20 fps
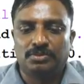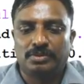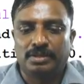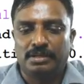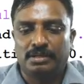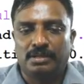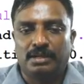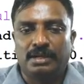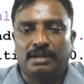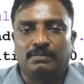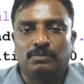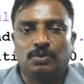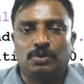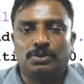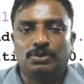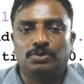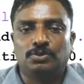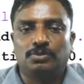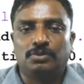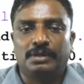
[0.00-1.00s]
Okay. I'm
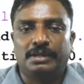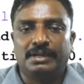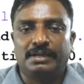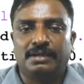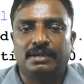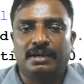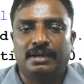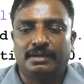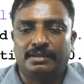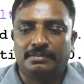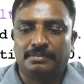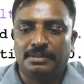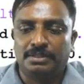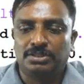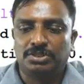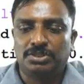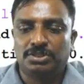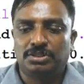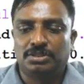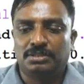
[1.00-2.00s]
going to read an
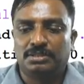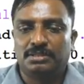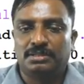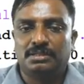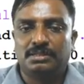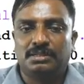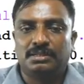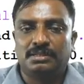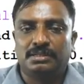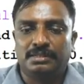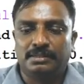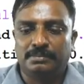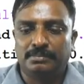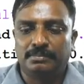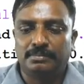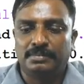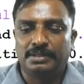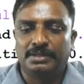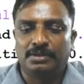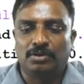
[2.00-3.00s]

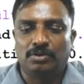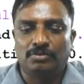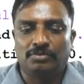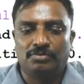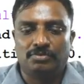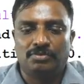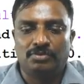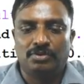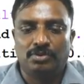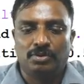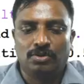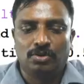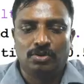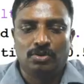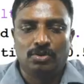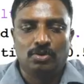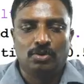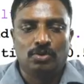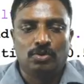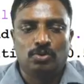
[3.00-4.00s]
image of
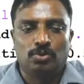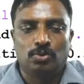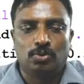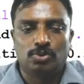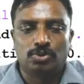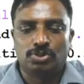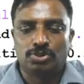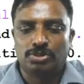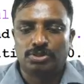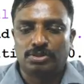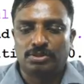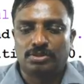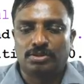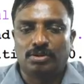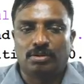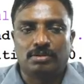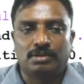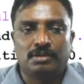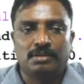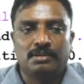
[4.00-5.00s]
rows
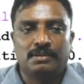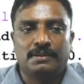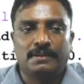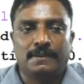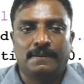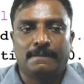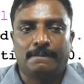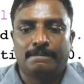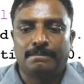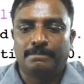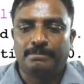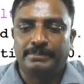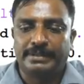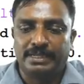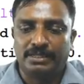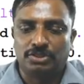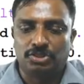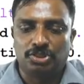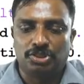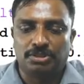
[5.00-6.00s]
dot
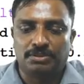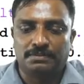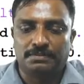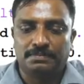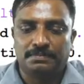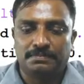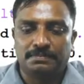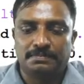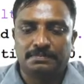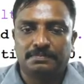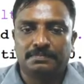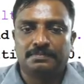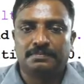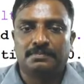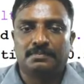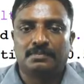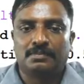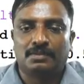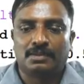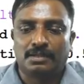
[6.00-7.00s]
png.
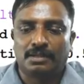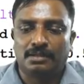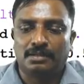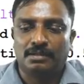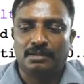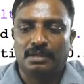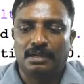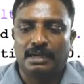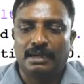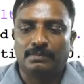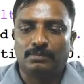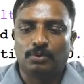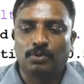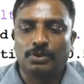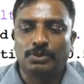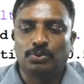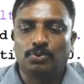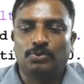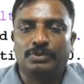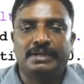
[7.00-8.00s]
I'm
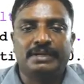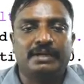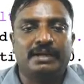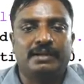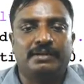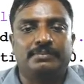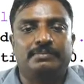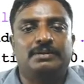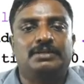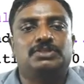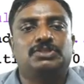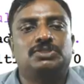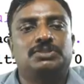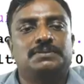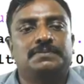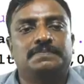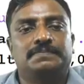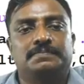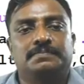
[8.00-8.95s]
going to read image.